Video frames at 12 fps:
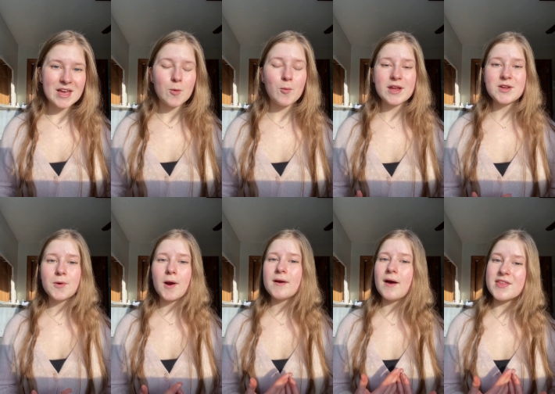When you
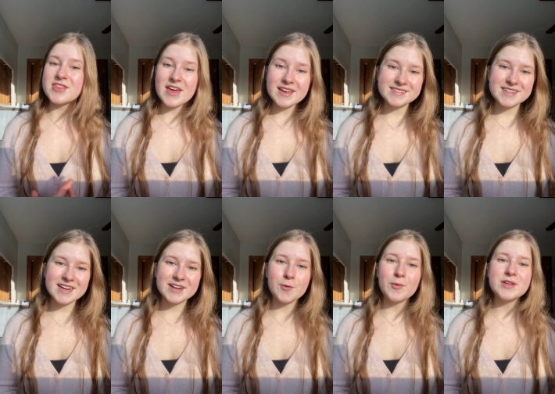are
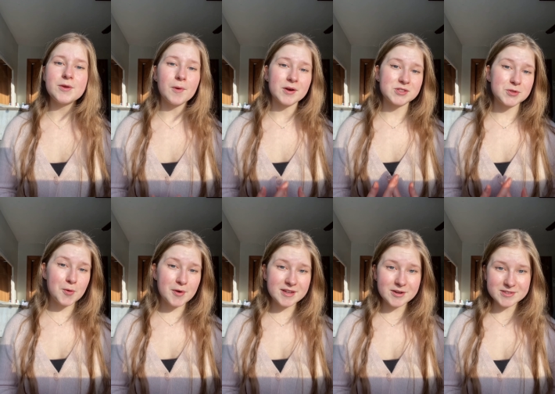authentic, when you are true
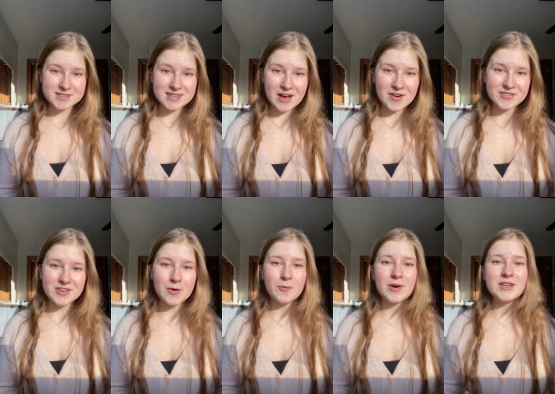to yourself,
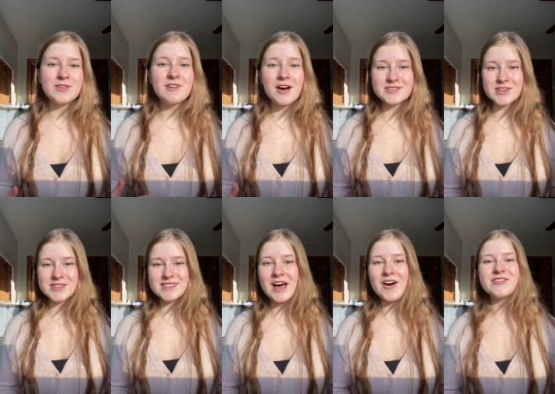when you love
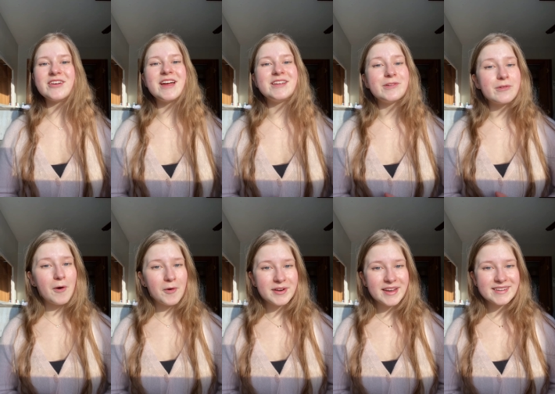yourself and you
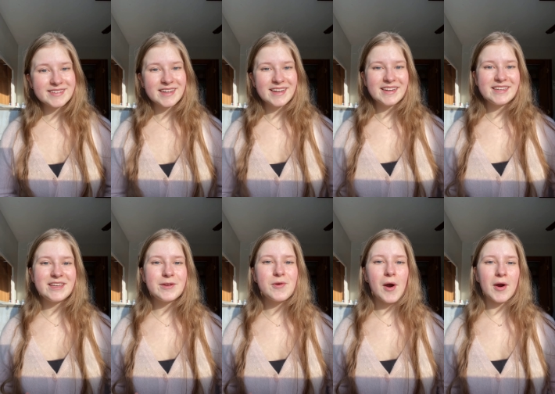own it,
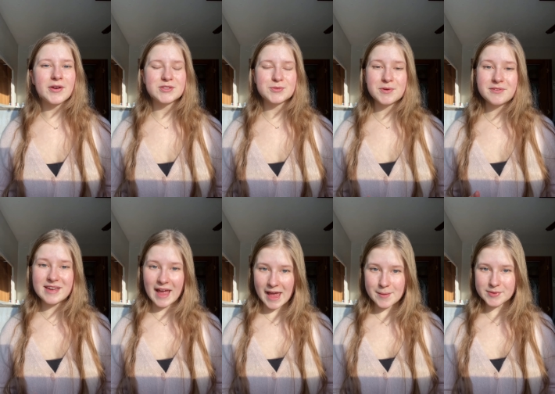you are truly
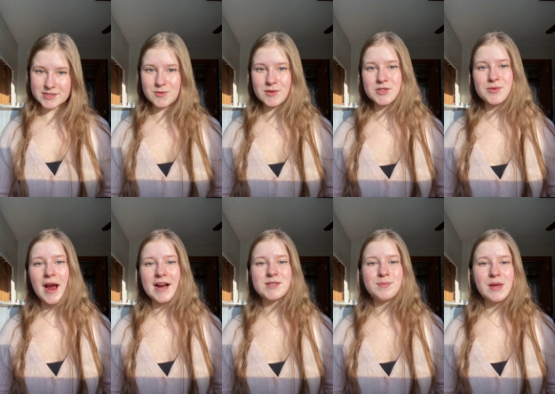able to
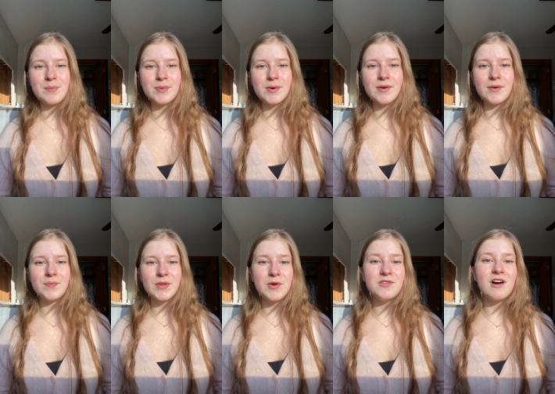attract people
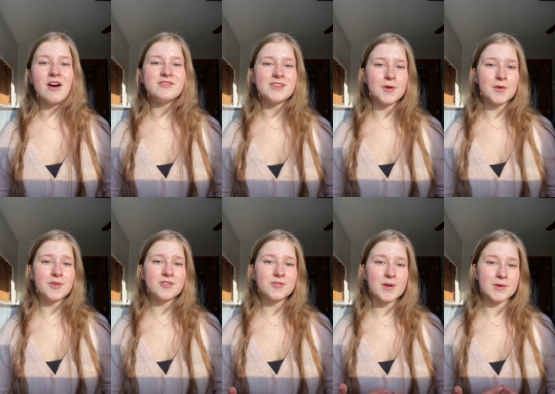who love
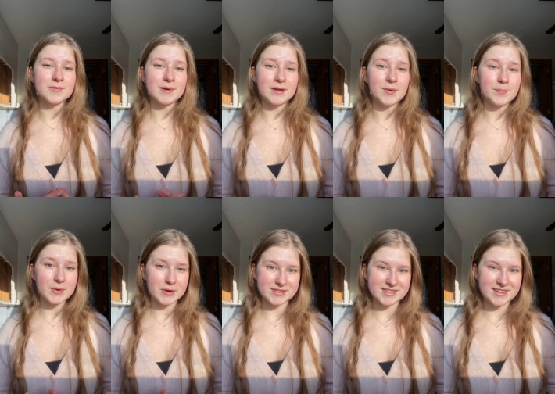you for the real
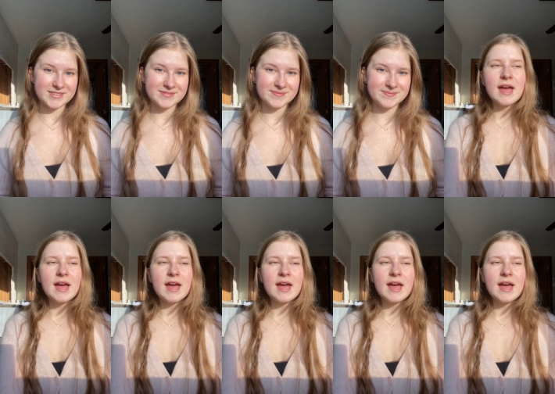person.